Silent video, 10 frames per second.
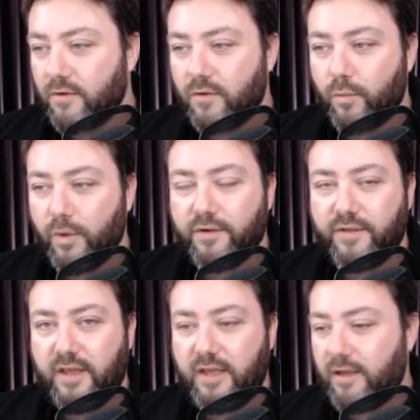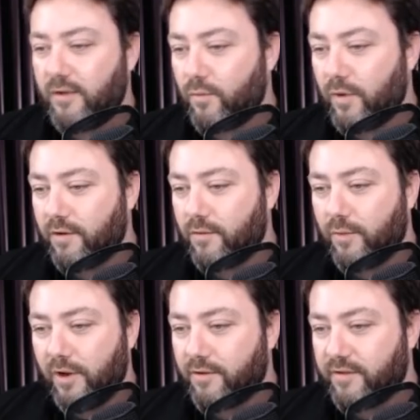Where are
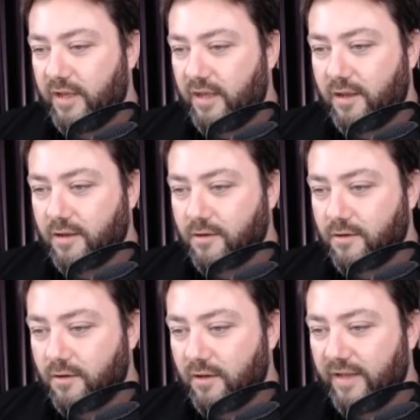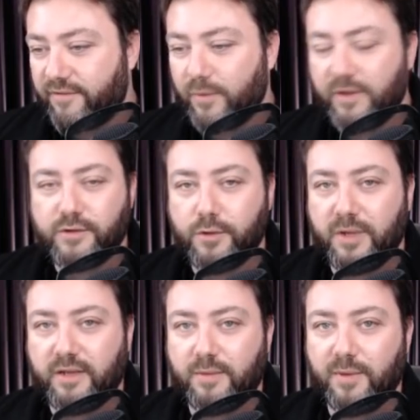the left-wingers who are
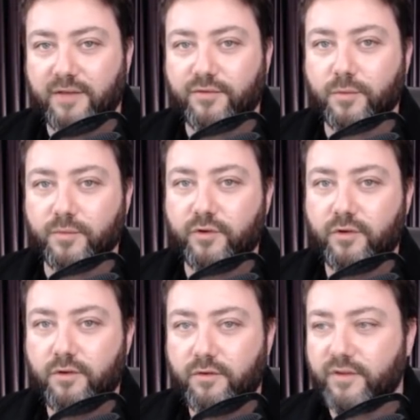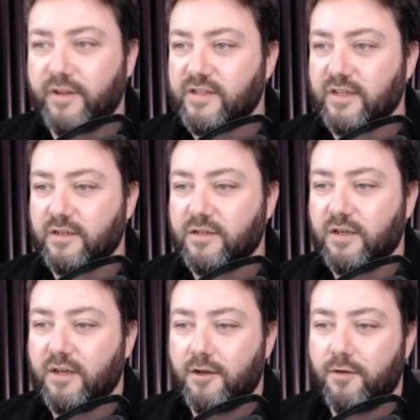being deplatformed for these things? I
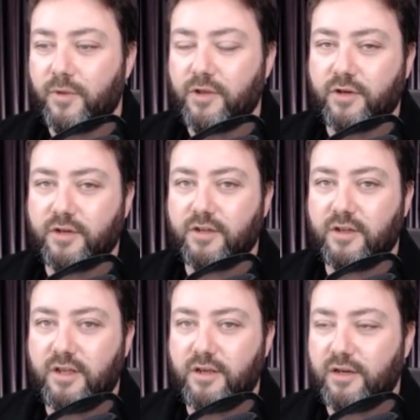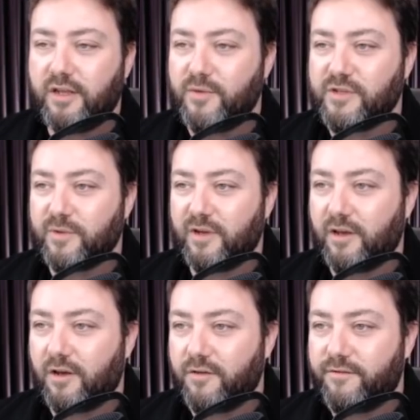mean, are you gonna give me something
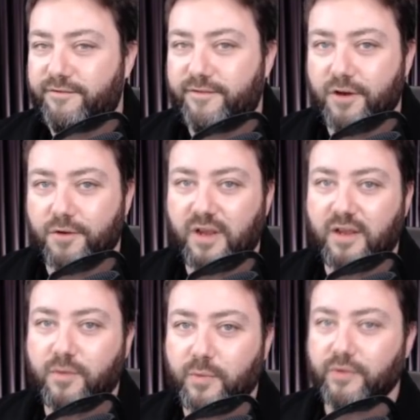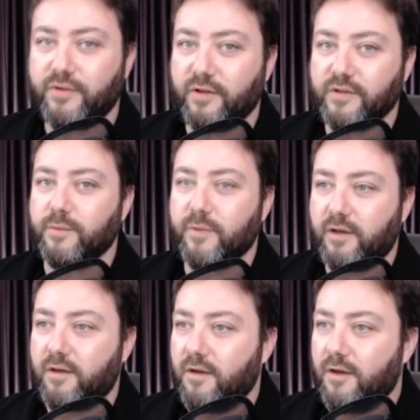like furry community or
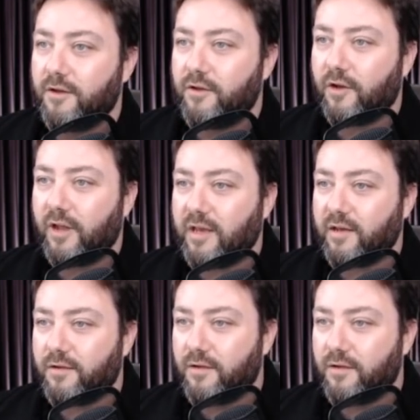something? Not like